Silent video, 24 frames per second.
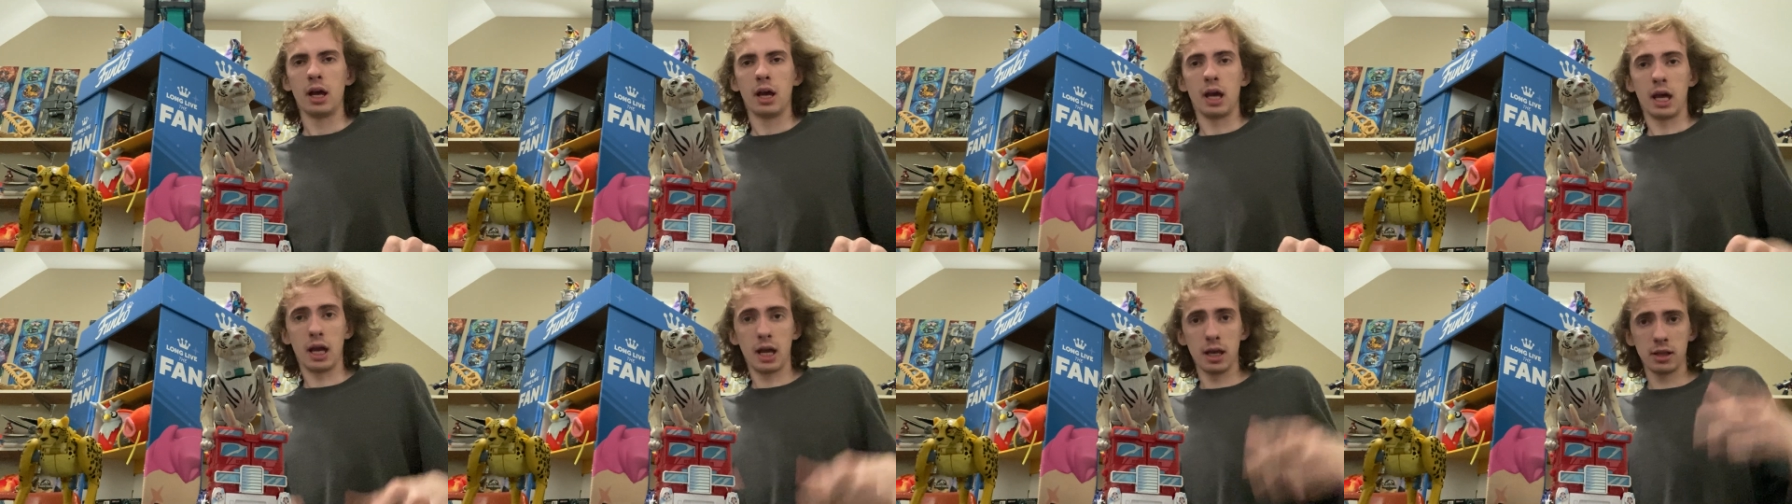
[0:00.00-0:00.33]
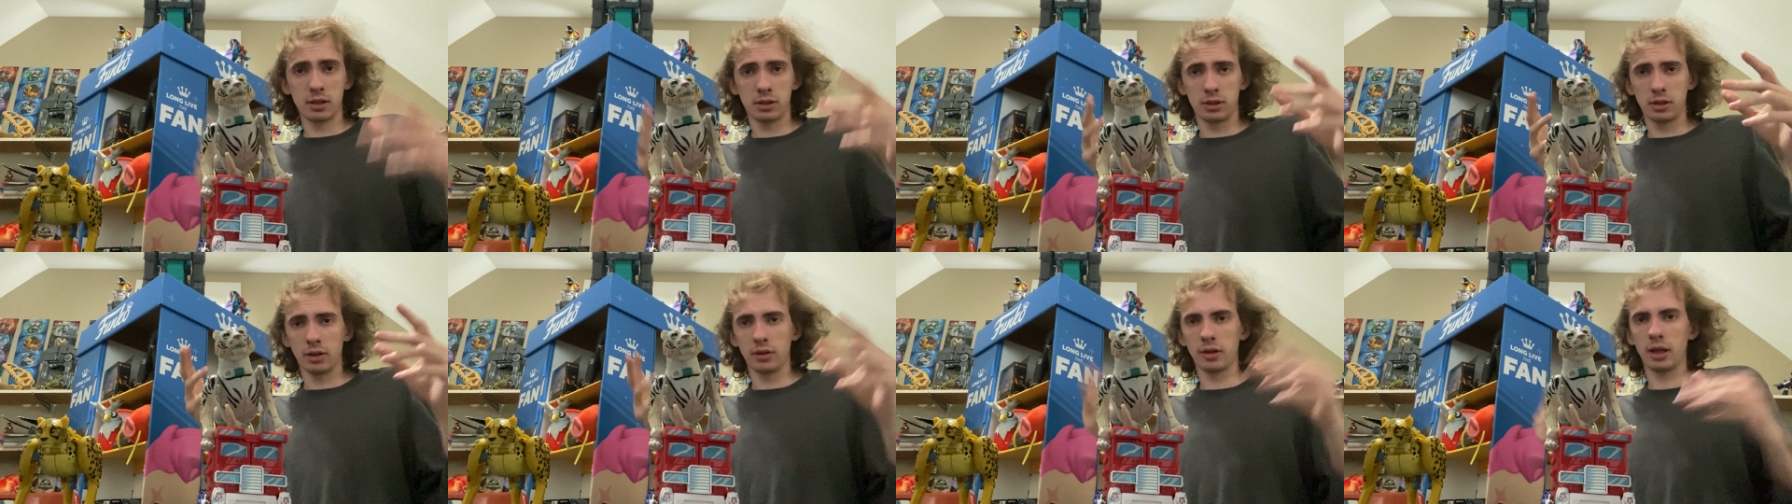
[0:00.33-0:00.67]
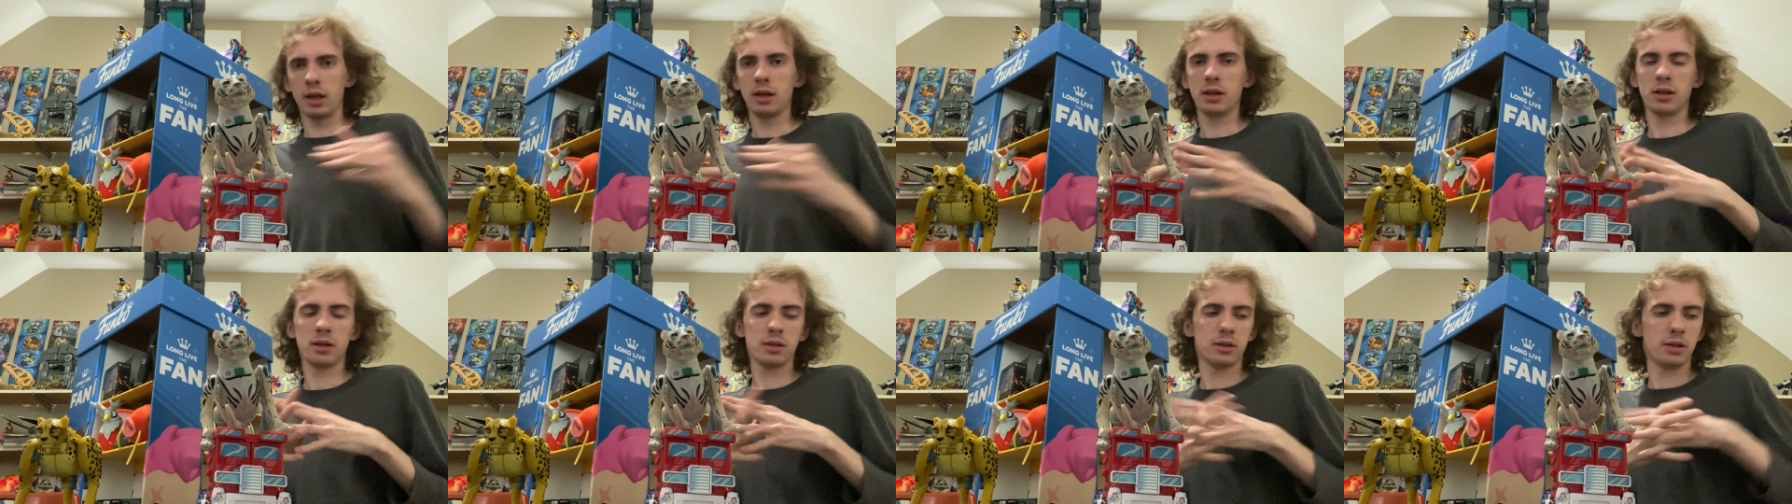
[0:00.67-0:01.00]
And so
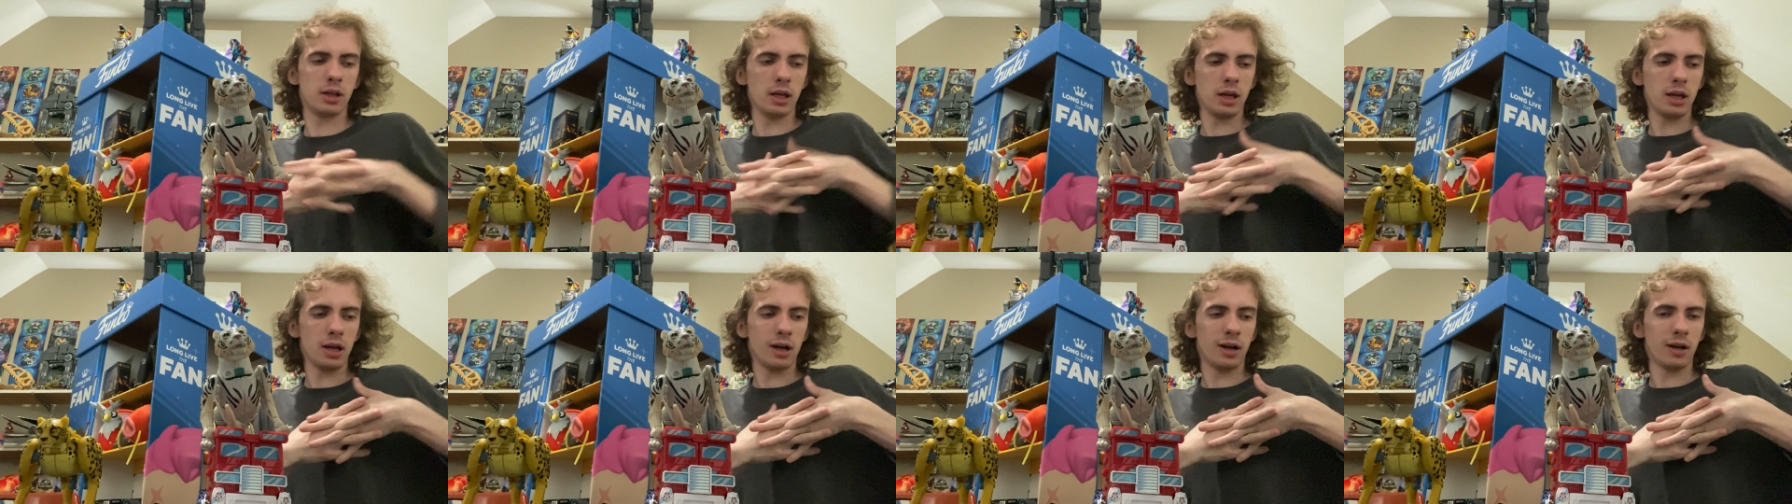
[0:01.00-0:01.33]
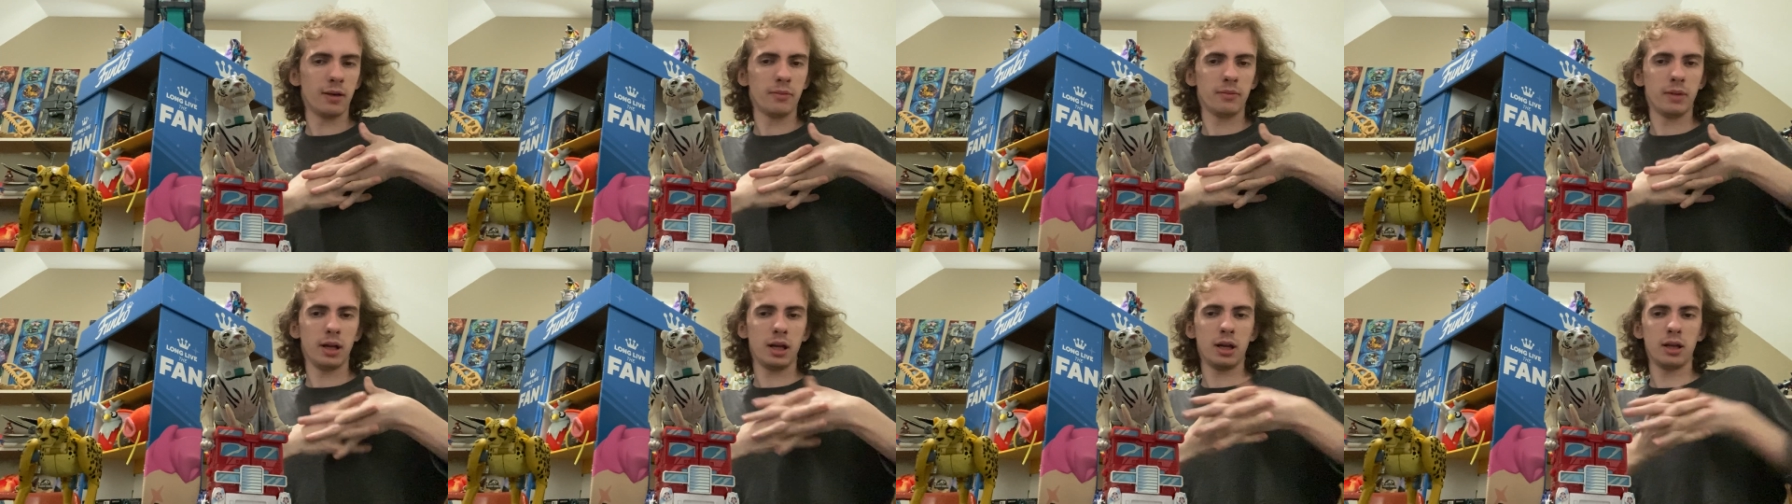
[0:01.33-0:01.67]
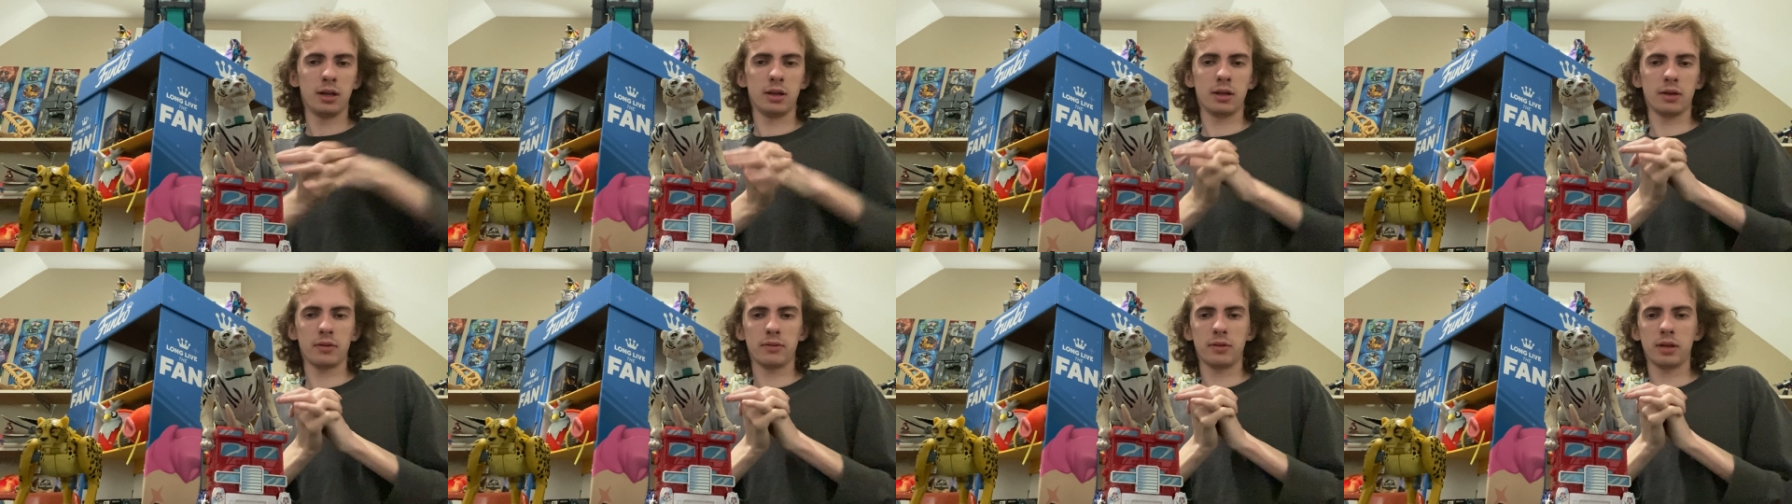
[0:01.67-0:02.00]
that is the um,
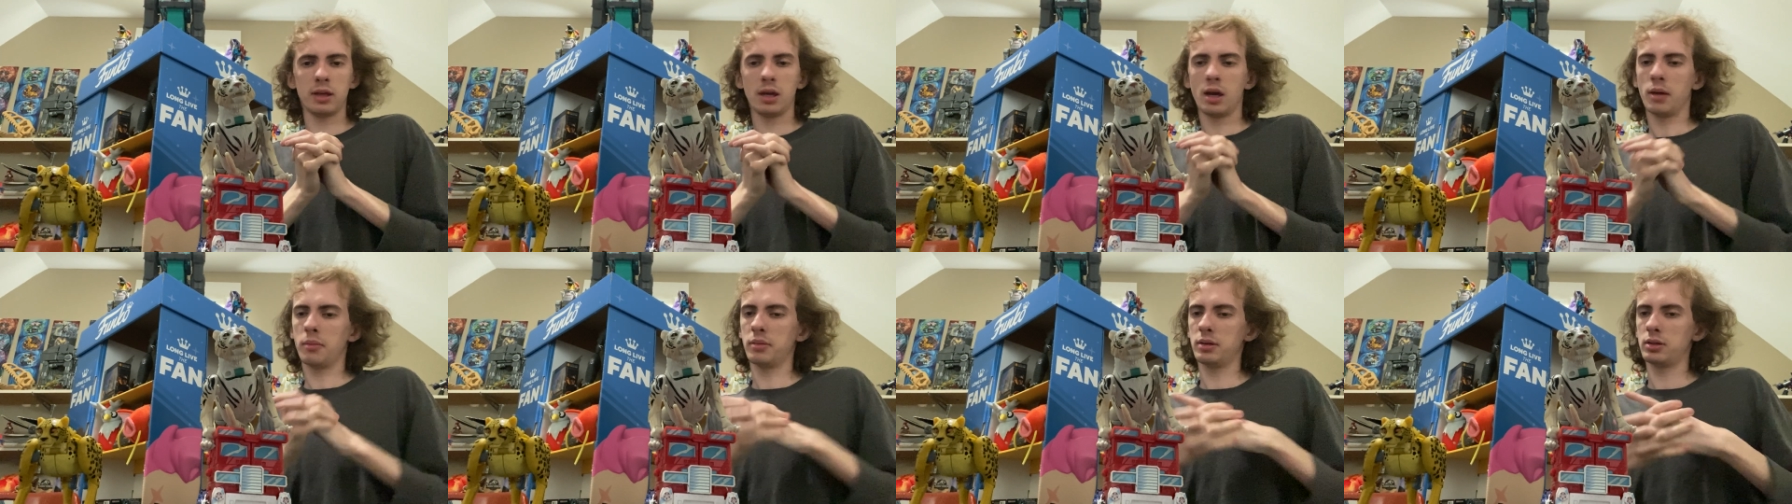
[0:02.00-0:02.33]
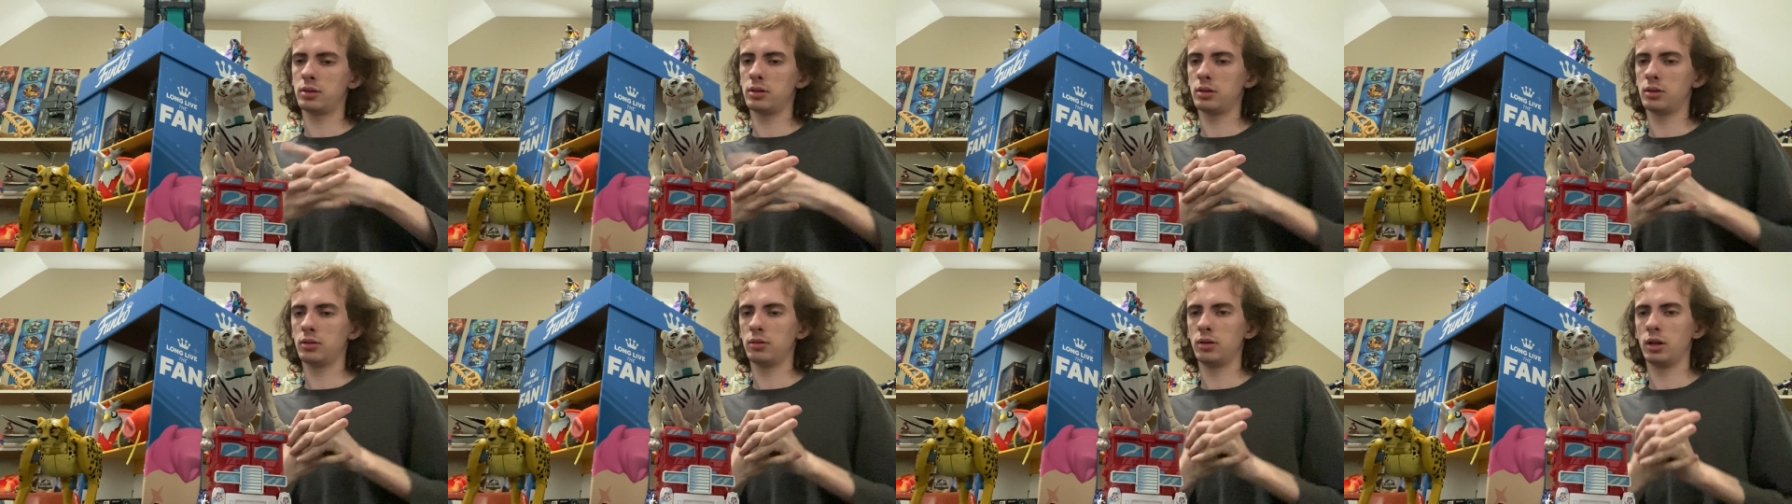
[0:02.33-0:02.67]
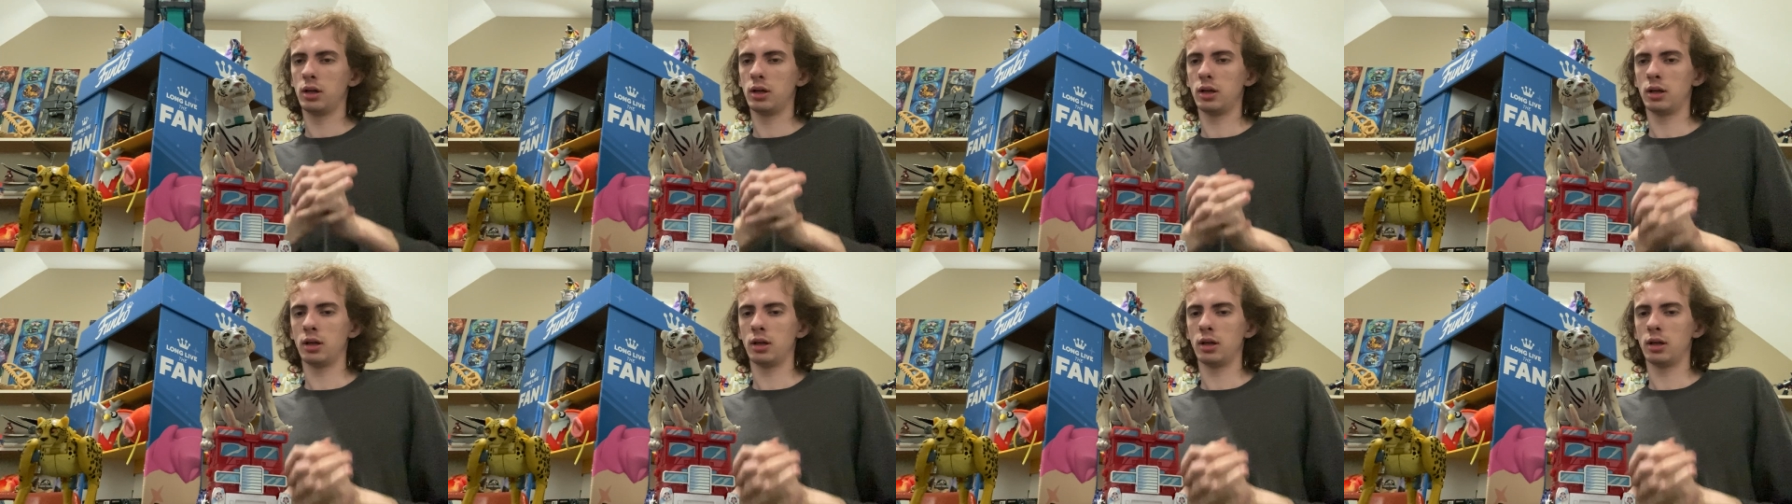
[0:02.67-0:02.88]
end of the episode.